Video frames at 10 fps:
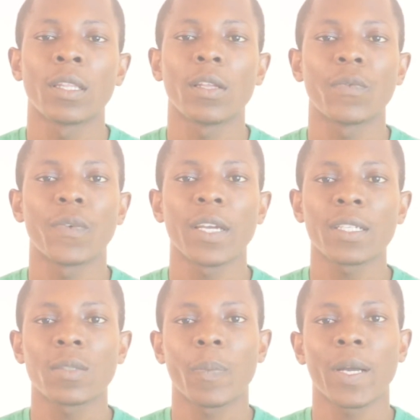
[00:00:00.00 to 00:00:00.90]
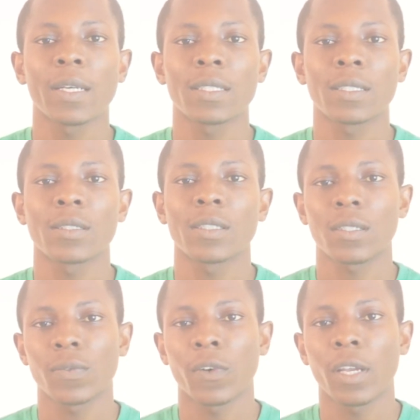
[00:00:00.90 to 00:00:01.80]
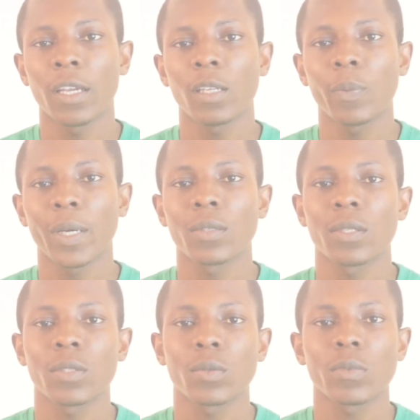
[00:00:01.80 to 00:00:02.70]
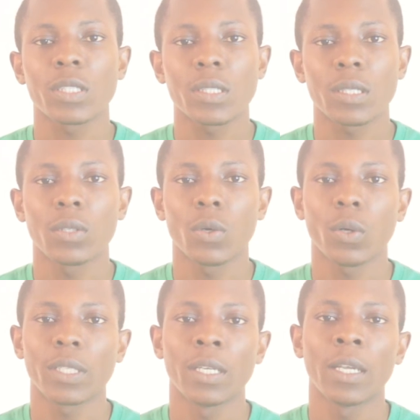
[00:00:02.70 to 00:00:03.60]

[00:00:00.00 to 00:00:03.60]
The first part is that for any password to be secured,